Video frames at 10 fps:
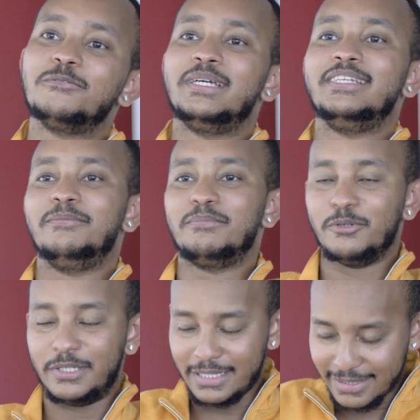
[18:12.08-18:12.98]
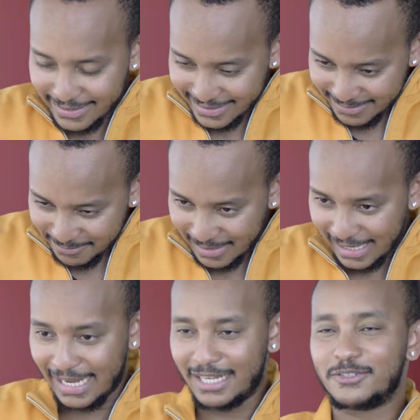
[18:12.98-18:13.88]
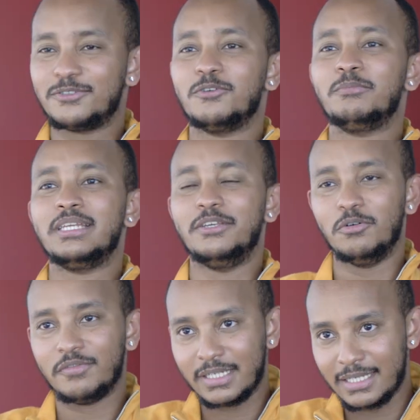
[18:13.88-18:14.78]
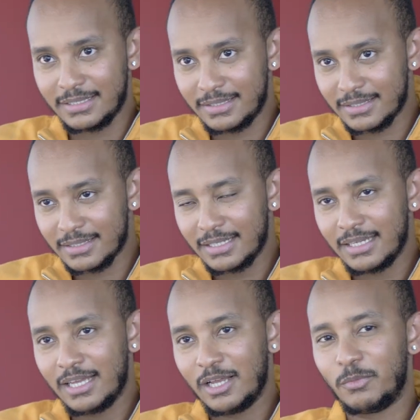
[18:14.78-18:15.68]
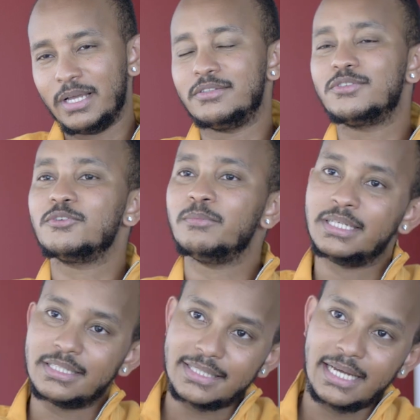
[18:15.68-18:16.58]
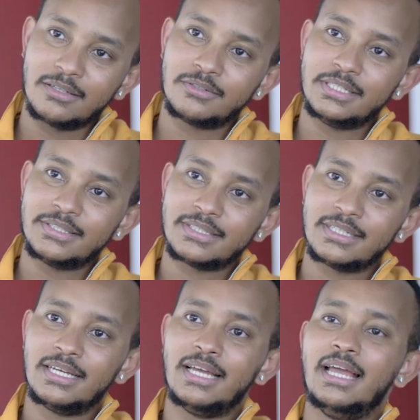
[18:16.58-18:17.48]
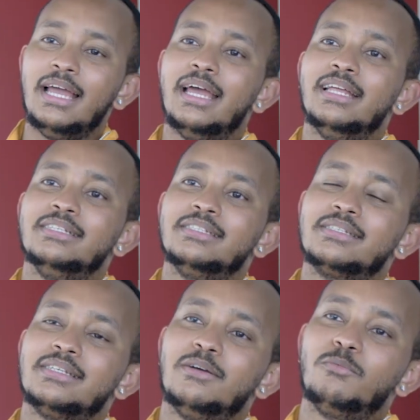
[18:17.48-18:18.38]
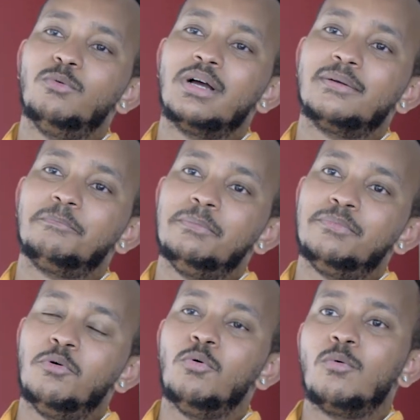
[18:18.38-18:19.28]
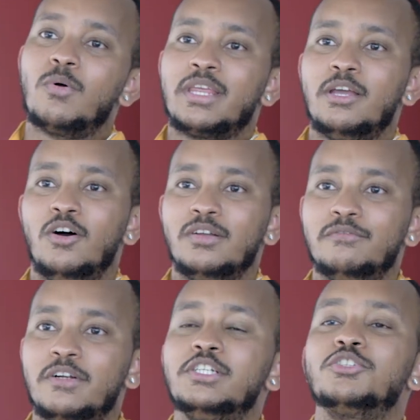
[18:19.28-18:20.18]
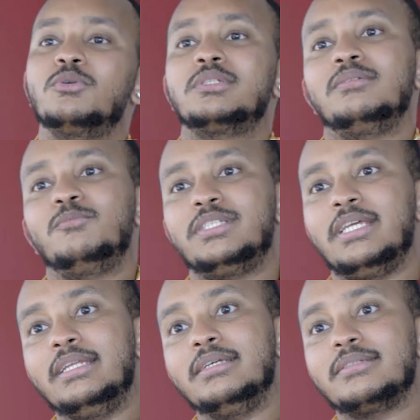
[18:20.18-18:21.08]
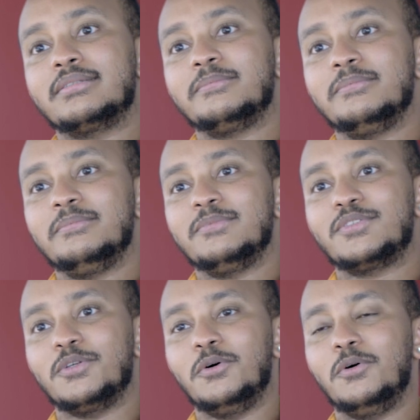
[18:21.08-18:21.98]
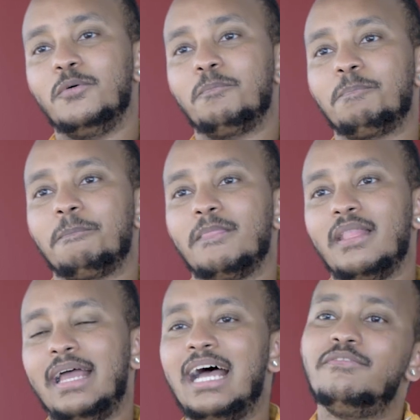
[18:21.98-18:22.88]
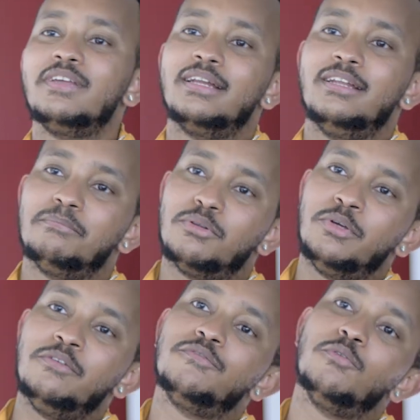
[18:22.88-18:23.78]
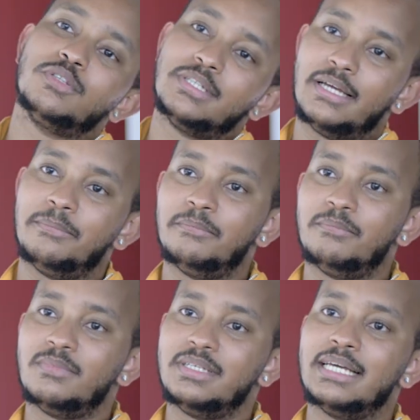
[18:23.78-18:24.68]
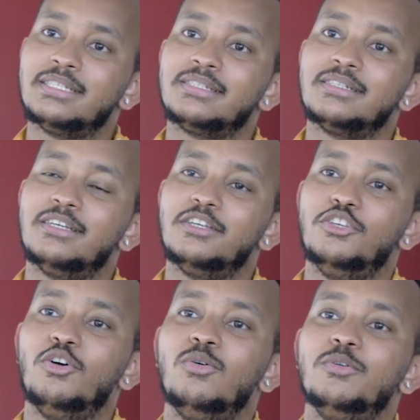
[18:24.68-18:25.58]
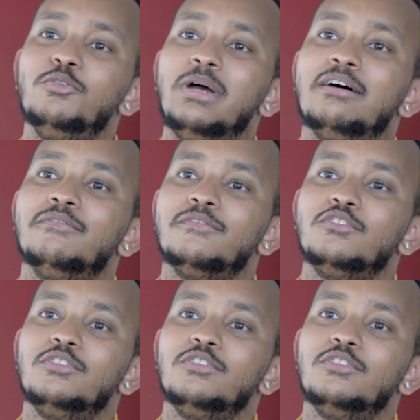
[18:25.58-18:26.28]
too many employees. I had so many overheads. We had so many salaries. And we were people who were working on very short-term retainers. So having an employee full-time, yet you have